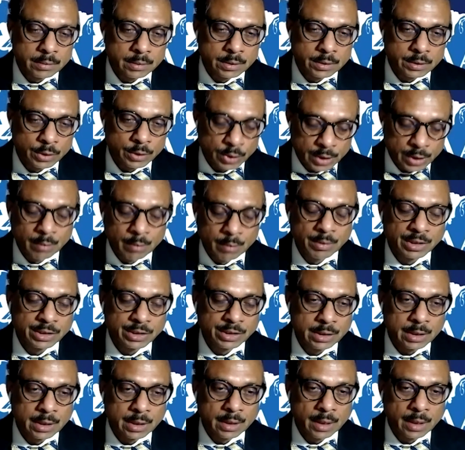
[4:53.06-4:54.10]
Union
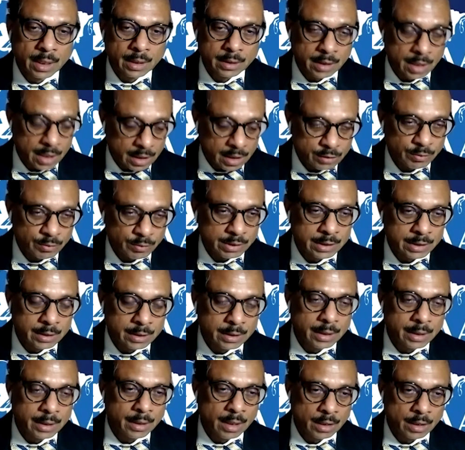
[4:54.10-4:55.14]
Minister, Dr.
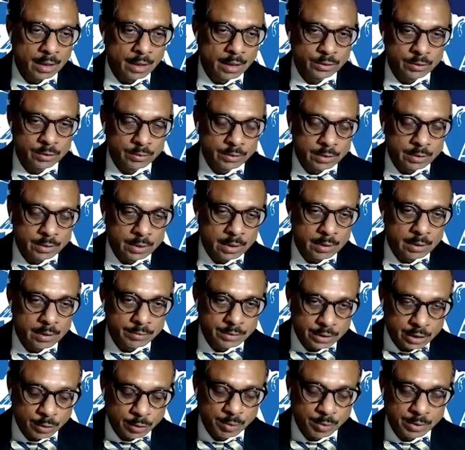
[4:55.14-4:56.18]
Harshvardhan, and also the
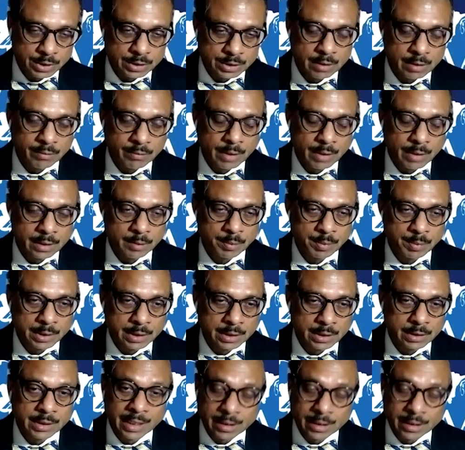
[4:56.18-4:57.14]
Chief Minister of Andhra Pradesh,